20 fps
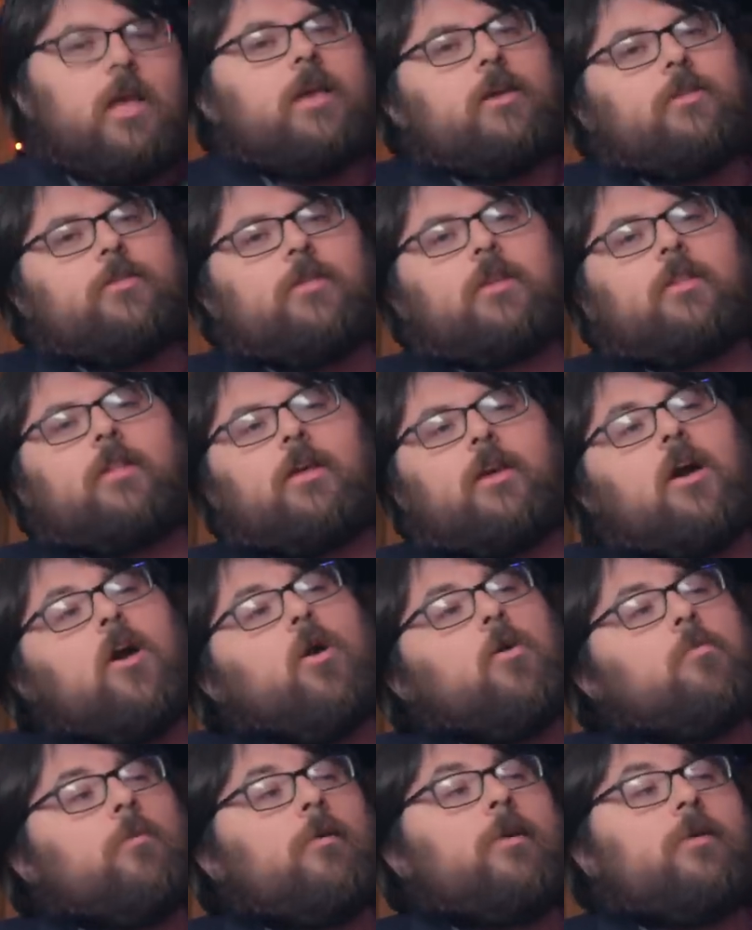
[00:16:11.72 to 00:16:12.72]
Yeah, you think like,
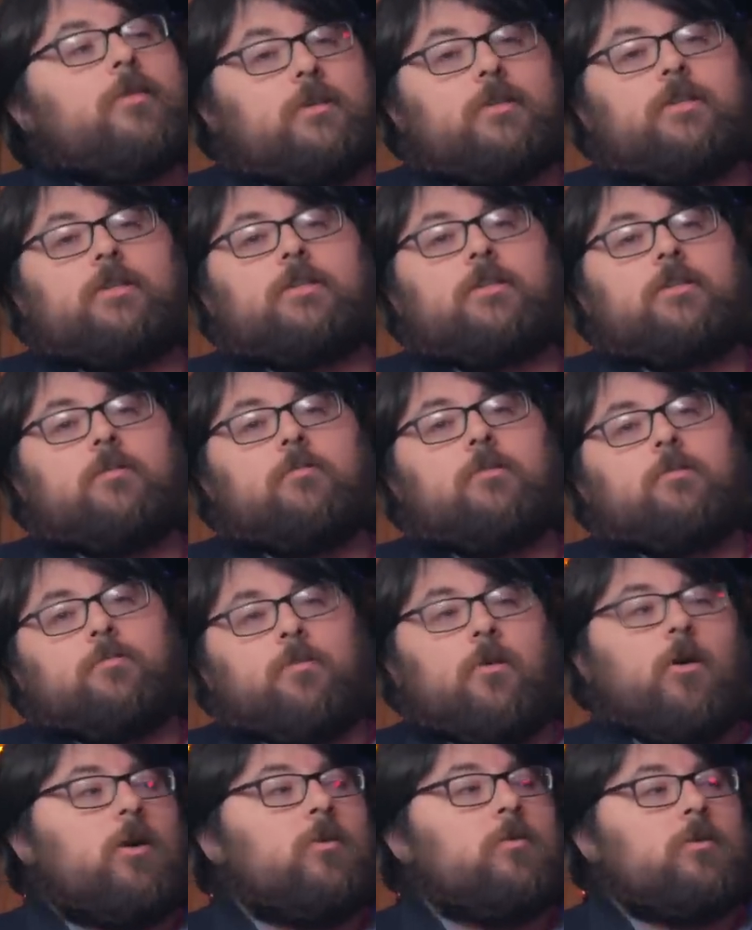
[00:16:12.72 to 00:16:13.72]
oh boy, this is going to be the
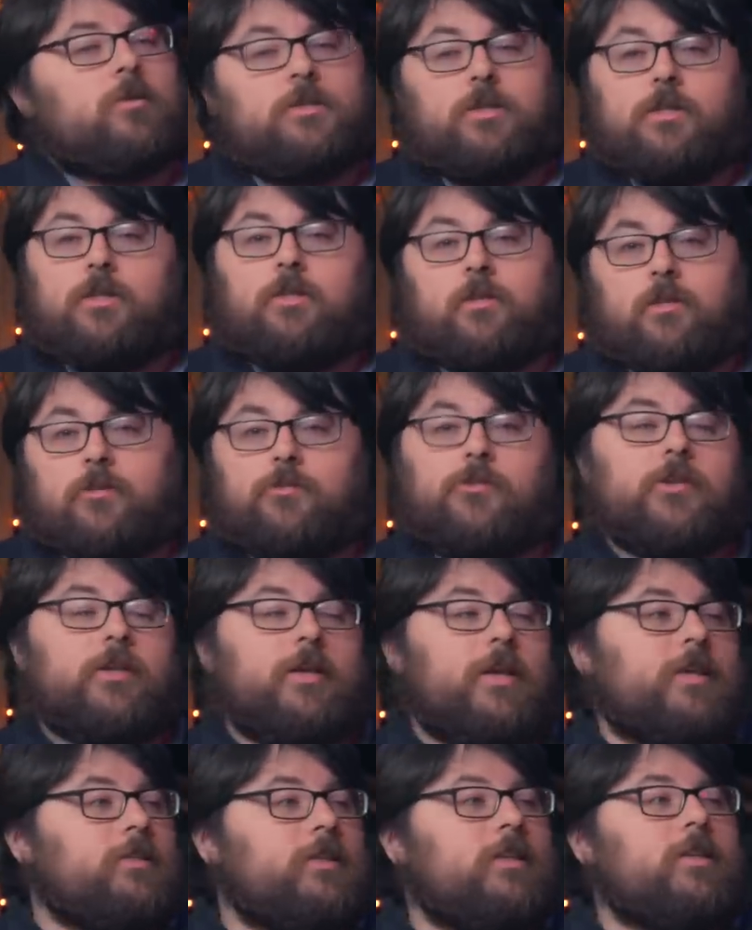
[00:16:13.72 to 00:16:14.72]
part where she
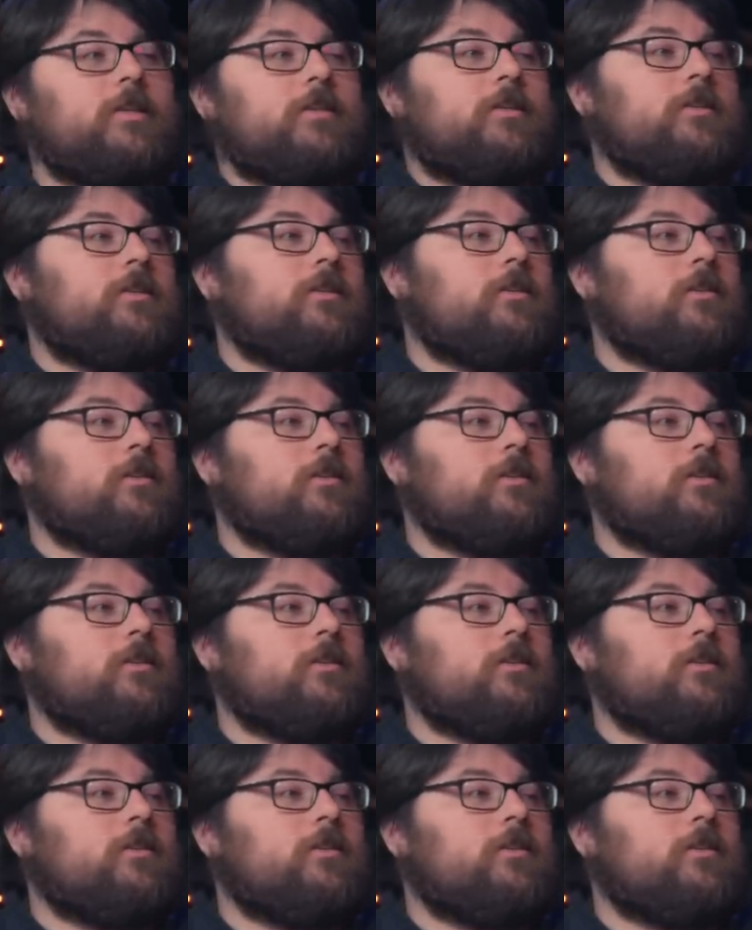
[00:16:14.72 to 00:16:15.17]
literally gets eaten.